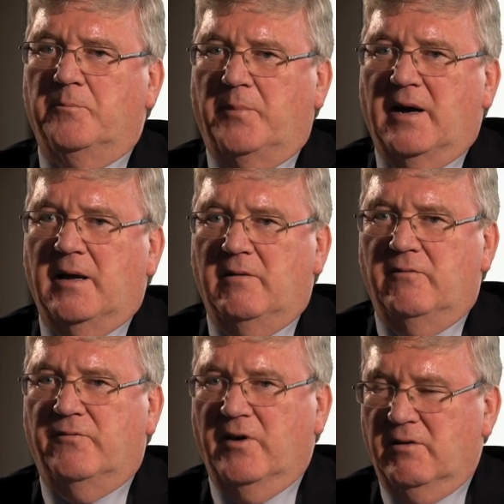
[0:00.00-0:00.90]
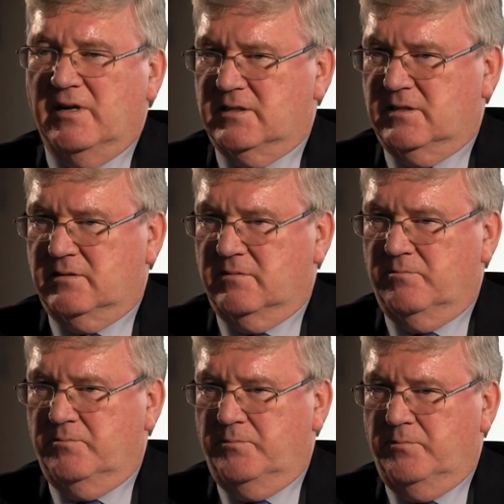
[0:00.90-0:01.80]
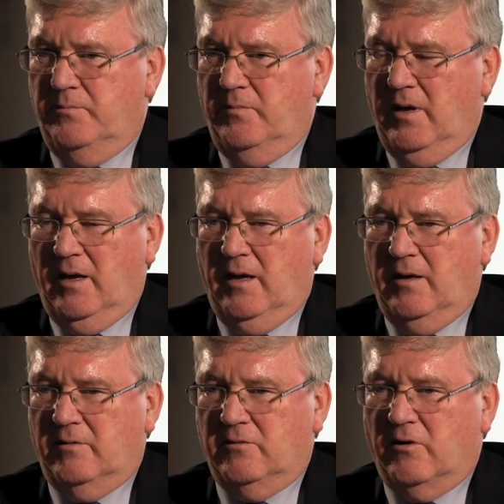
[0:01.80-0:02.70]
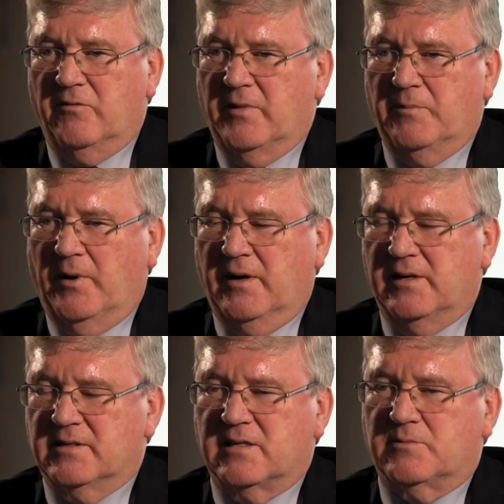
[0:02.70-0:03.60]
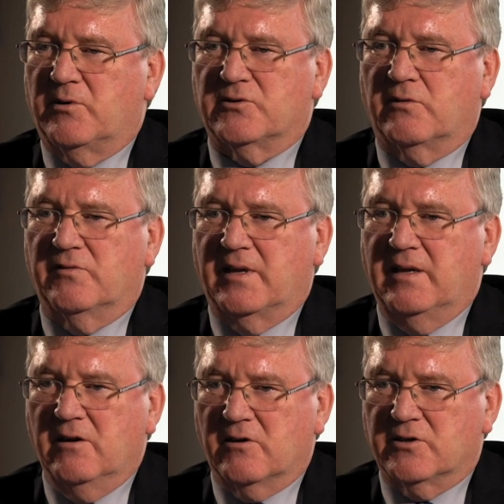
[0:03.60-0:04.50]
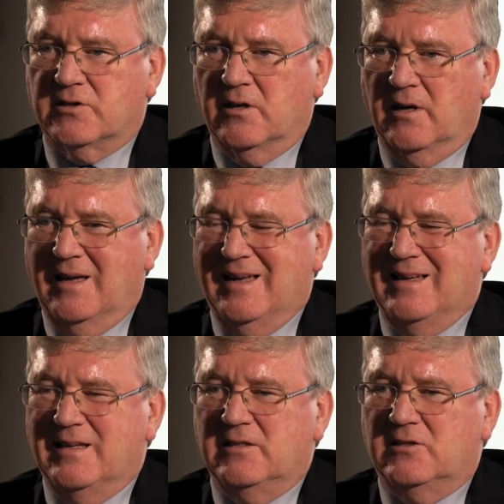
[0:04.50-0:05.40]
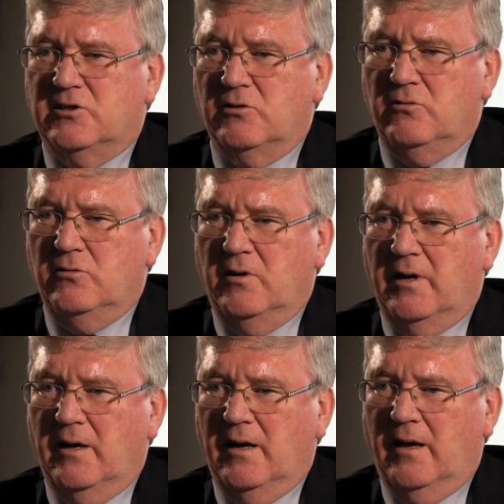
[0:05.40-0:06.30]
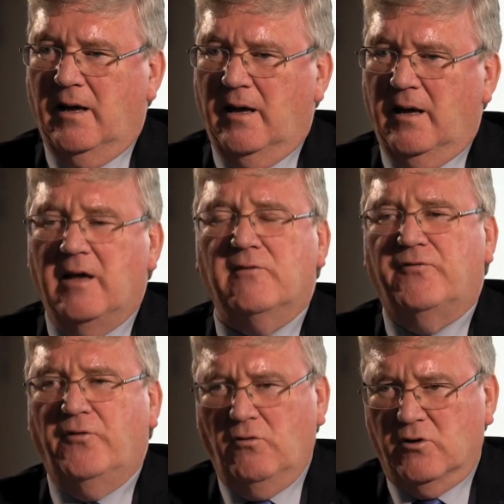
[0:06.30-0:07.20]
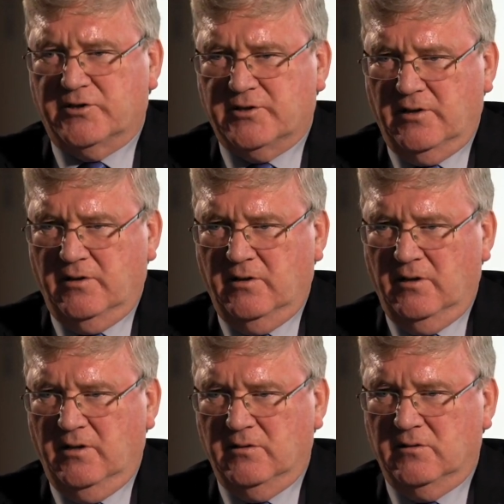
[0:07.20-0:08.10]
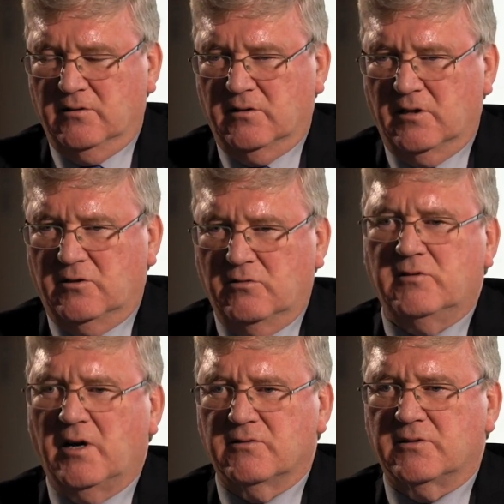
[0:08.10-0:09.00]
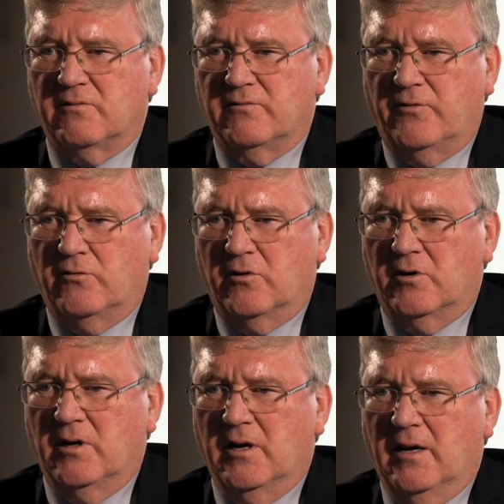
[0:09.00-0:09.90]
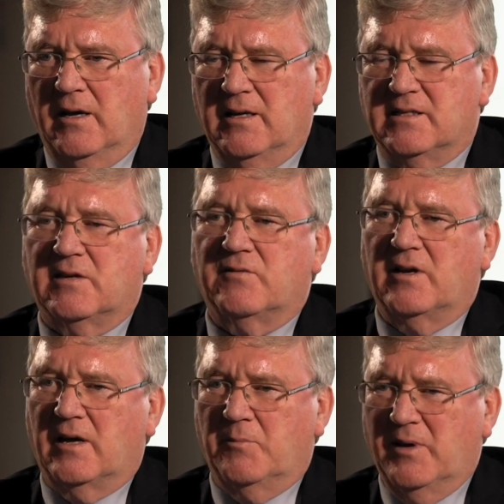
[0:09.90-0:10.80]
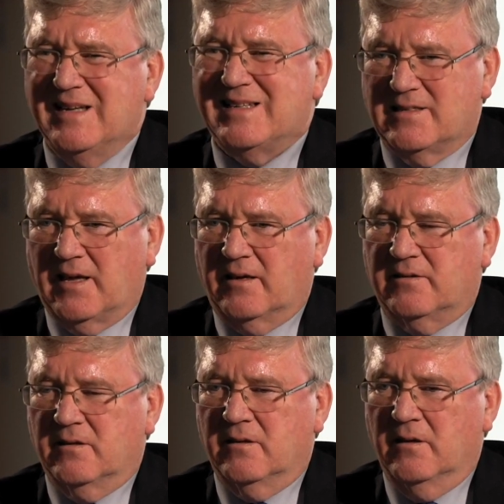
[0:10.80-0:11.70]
by various government bodies, I suppose, over the years to enforce the 2004 Civil Liabilities Act